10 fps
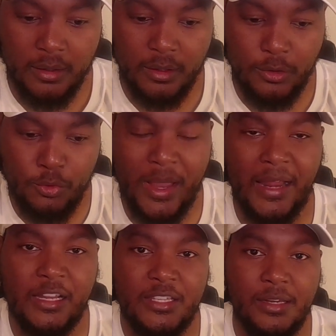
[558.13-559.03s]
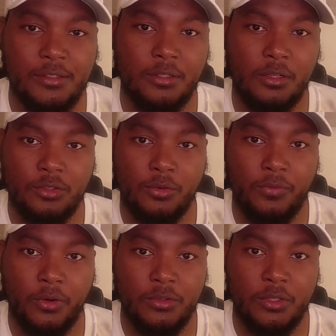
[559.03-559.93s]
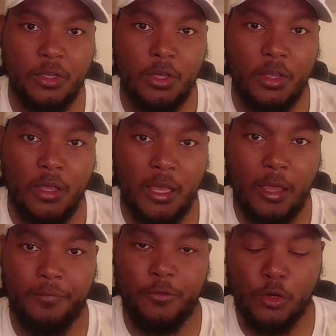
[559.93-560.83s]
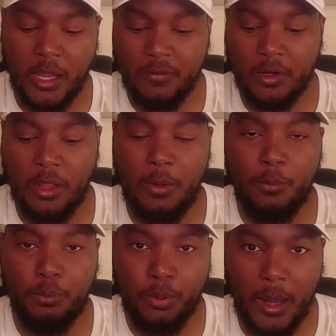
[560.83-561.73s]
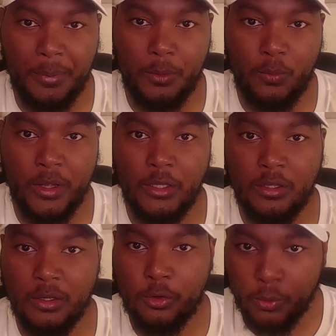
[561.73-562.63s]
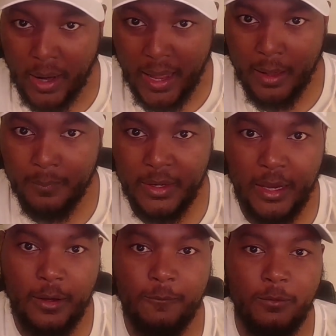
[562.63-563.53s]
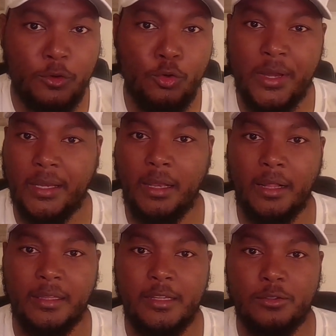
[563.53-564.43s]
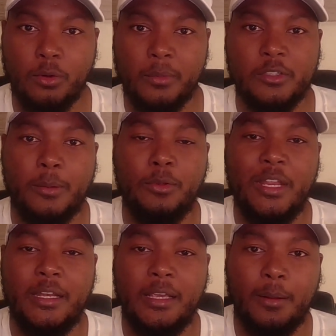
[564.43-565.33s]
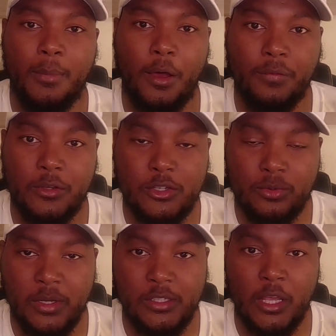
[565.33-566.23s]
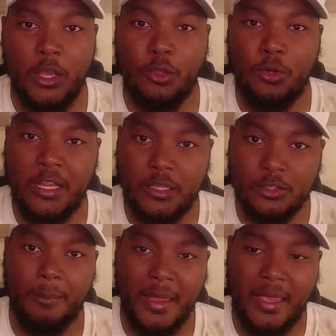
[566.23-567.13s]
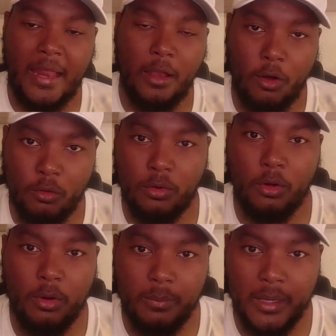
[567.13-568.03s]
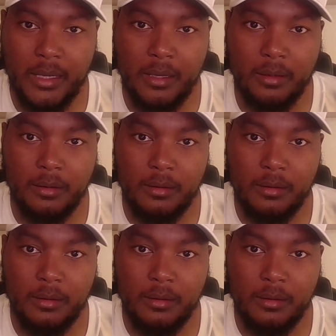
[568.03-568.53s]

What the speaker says: you got to change the culture first. If you're having a problem with crime, then you need to lock these criminals up. You need to get them off the streets. You need to make a long-term plan